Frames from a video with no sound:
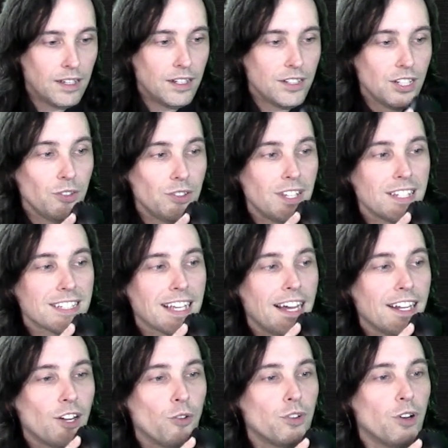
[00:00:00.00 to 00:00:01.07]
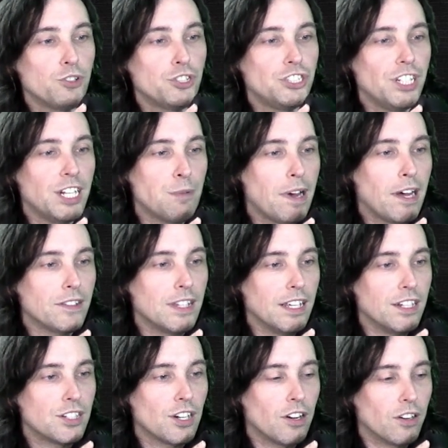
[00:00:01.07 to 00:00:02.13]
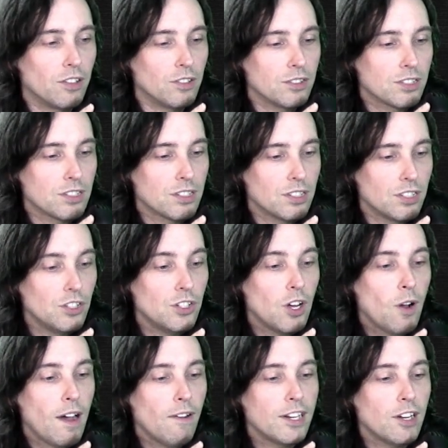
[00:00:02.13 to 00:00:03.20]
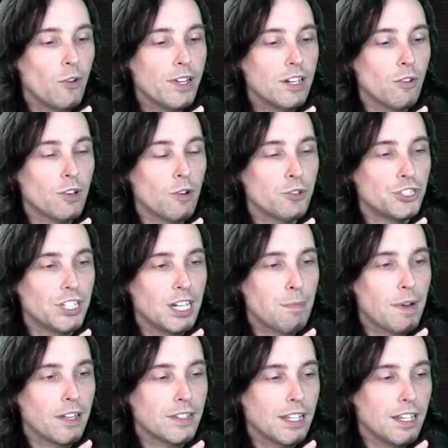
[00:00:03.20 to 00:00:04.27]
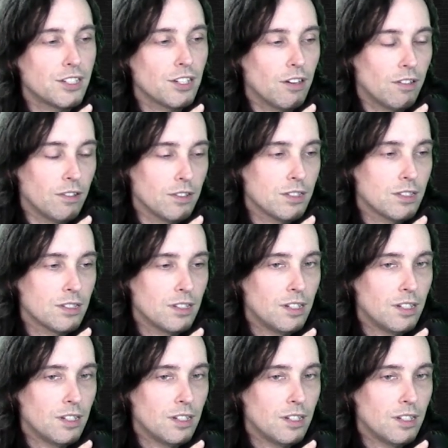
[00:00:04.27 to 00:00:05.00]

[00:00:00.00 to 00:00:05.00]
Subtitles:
Dude, this guy don't know shit about the Eternals. You know how I know he don't know shit about the Eternals?